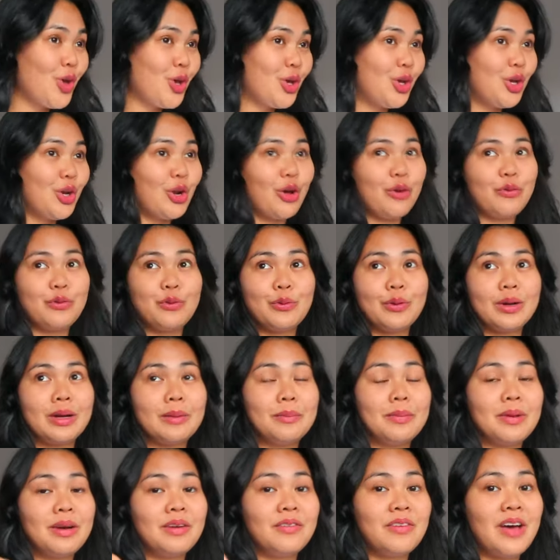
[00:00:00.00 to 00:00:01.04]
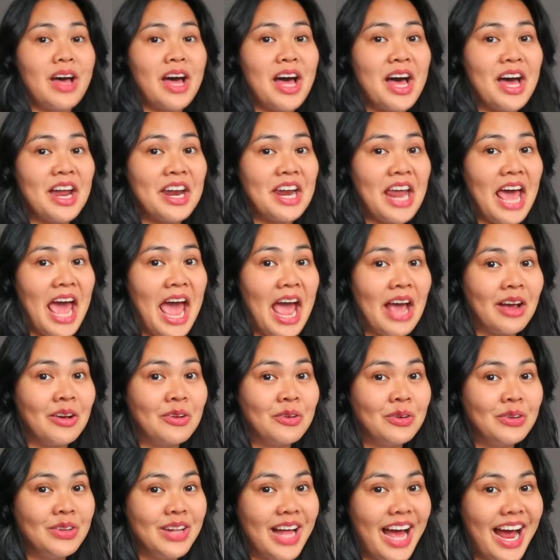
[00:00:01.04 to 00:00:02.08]
you know, if you want a bit of an
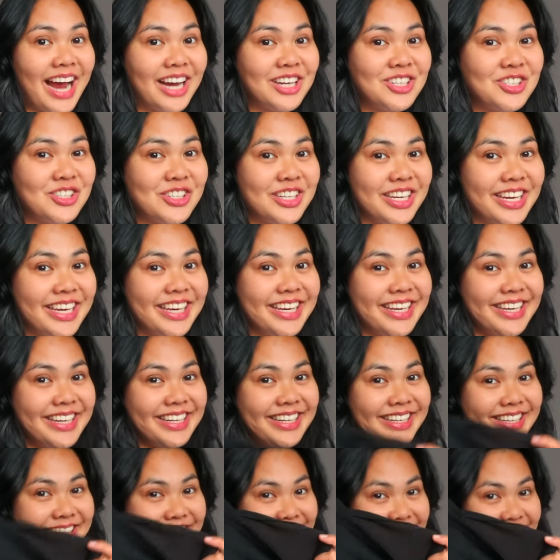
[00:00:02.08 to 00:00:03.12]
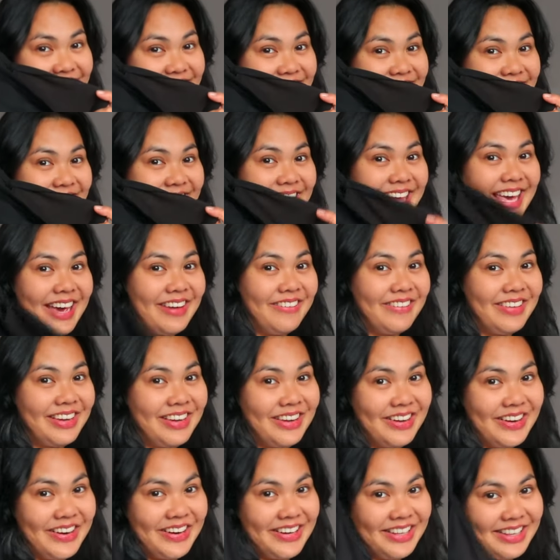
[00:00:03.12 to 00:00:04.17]
ankle action, there we
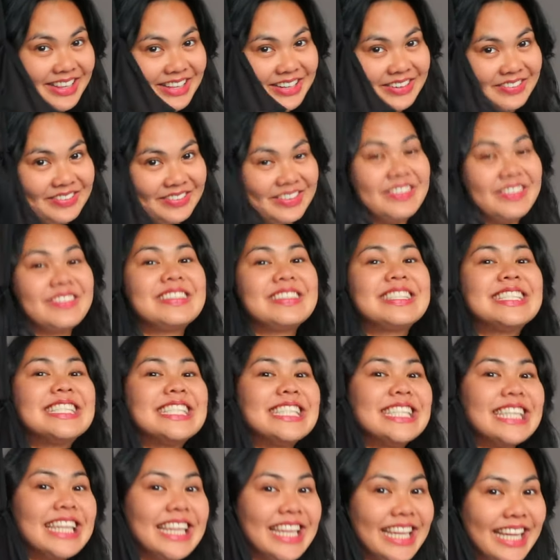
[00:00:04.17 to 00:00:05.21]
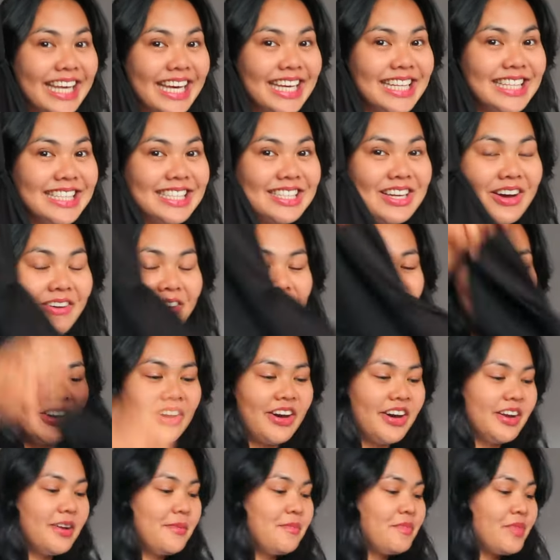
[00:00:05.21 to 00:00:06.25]
go, a little bit of slits going
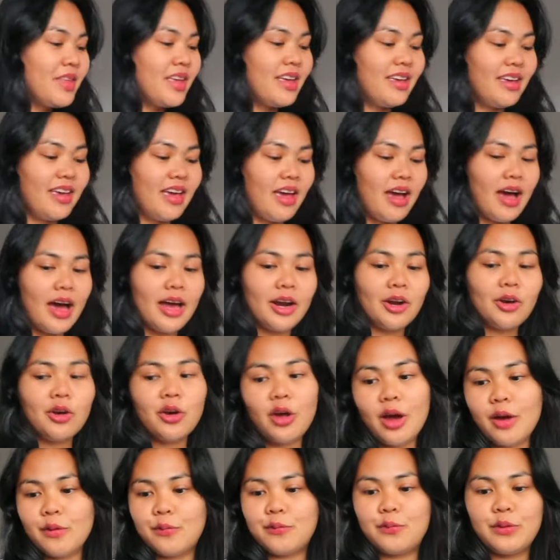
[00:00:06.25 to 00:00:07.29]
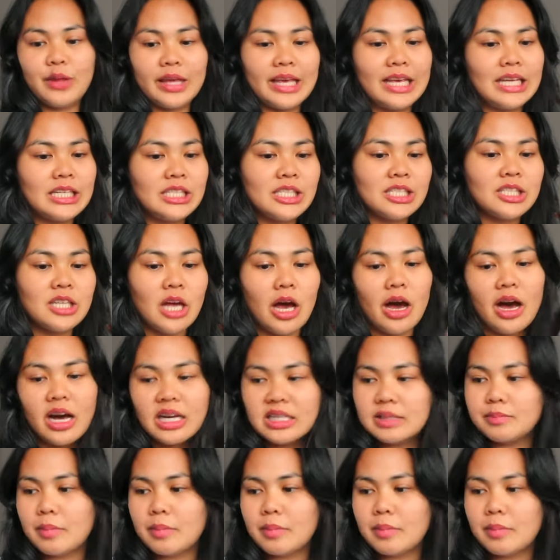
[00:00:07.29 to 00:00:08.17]
on. I don't know, I feel like it just hugs